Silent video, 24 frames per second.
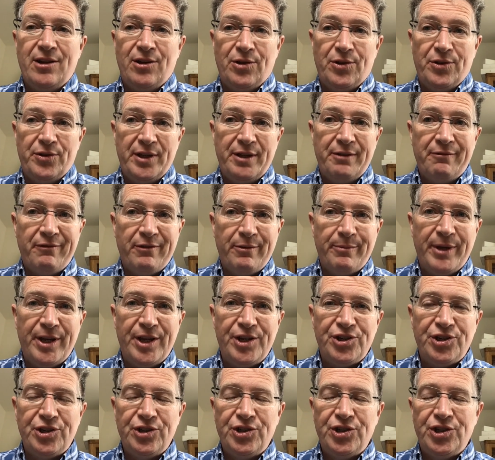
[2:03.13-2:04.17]
all the
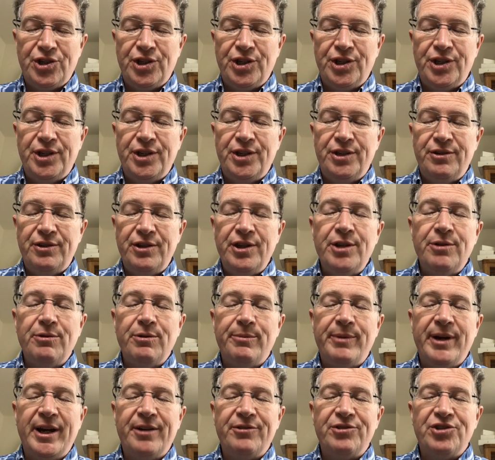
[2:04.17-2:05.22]
information she knew
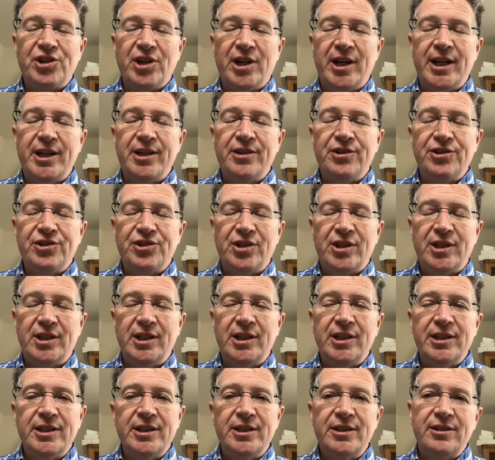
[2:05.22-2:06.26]
about China, that she'd
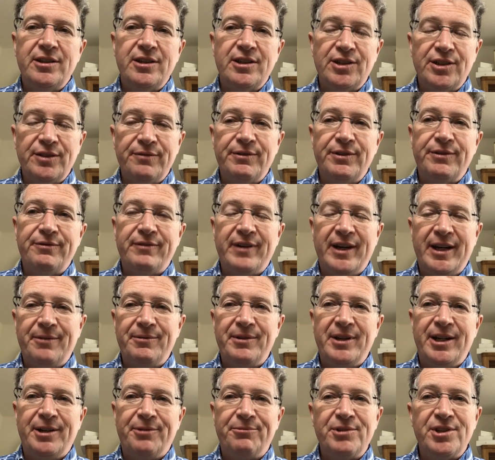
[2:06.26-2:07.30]
learnt, discovered,
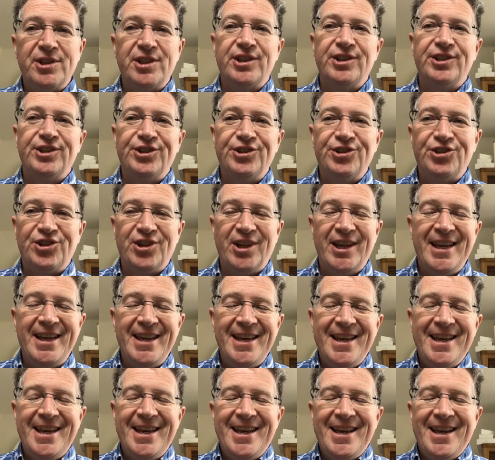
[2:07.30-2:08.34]
found out, researched,
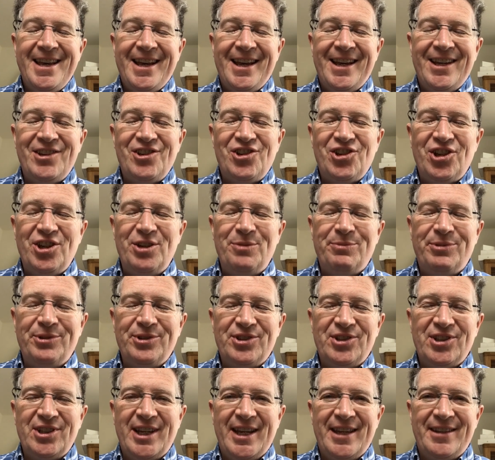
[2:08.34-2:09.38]
and she
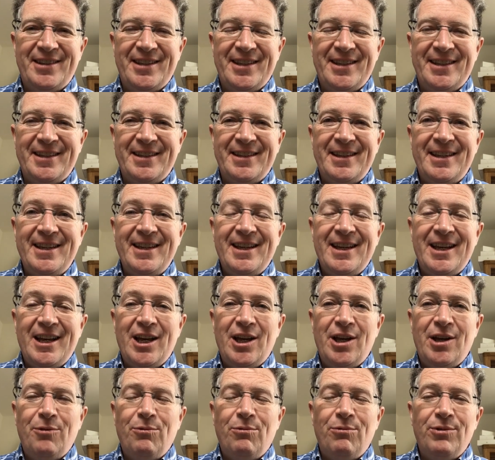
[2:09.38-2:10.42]
put together
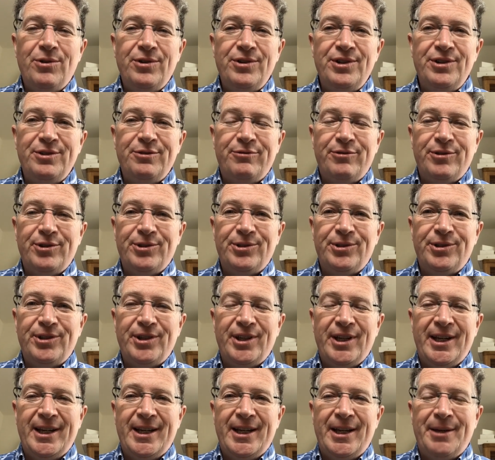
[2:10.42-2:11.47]
a wonderful
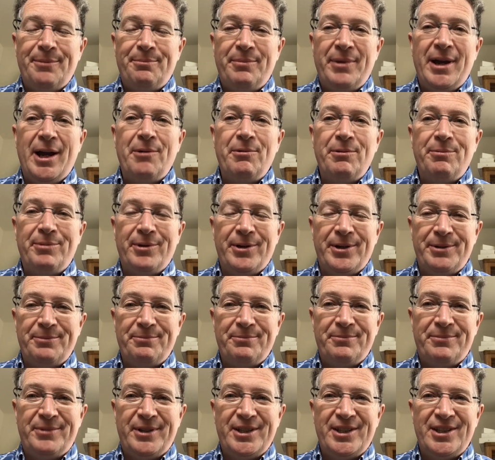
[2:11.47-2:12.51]
PowerPoint
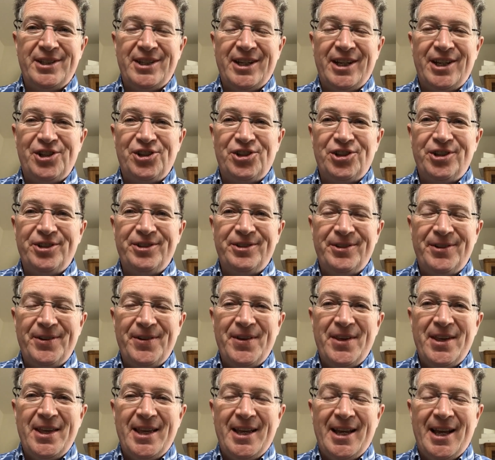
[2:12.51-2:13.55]
presentation
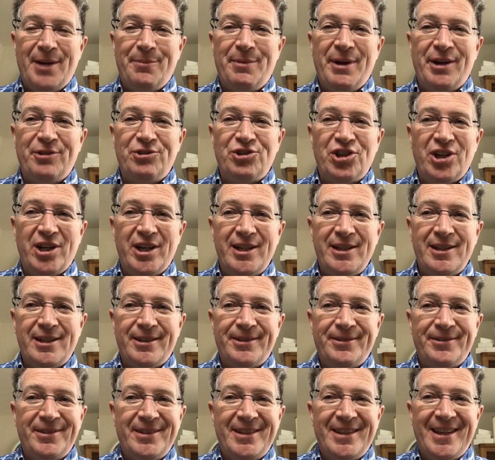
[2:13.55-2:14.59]
about China,
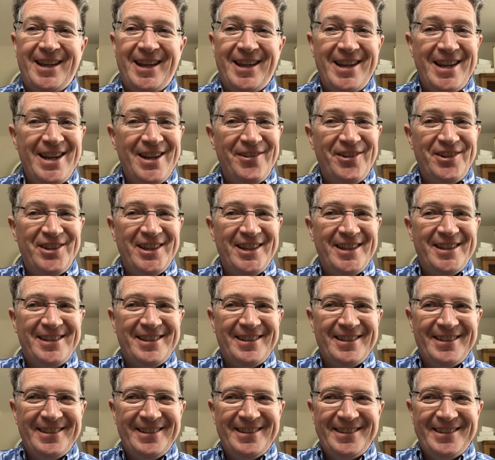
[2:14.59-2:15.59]
and here it is.